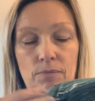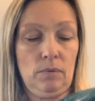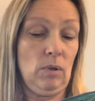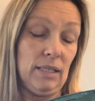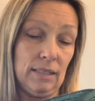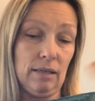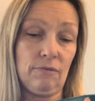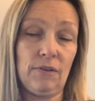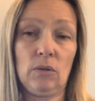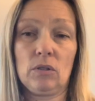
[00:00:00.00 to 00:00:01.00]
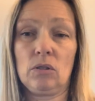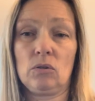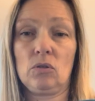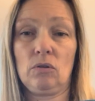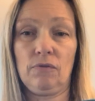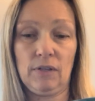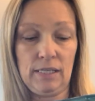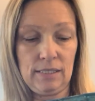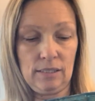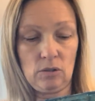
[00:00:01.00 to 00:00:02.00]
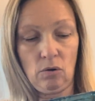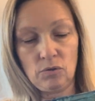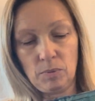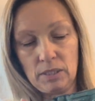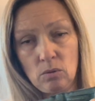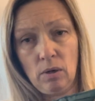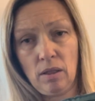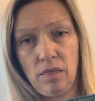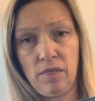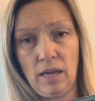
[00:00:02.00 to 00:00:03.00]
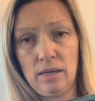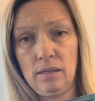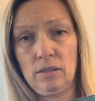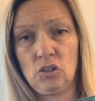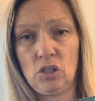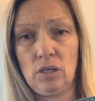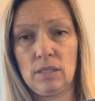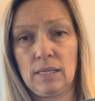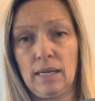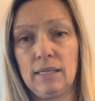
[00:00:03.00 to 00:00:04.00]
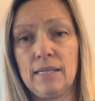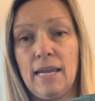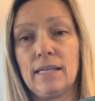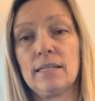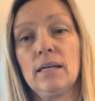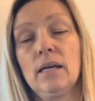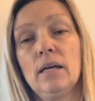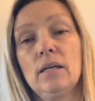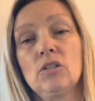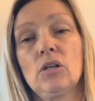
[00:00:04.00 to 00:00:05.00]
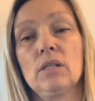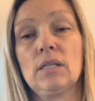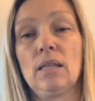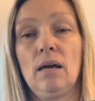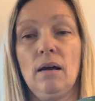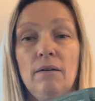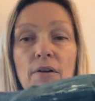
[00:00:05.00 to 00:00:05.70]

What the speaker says: well, it feels sort of fleecy soft, but it's quite thin jersey, knit jersey that I've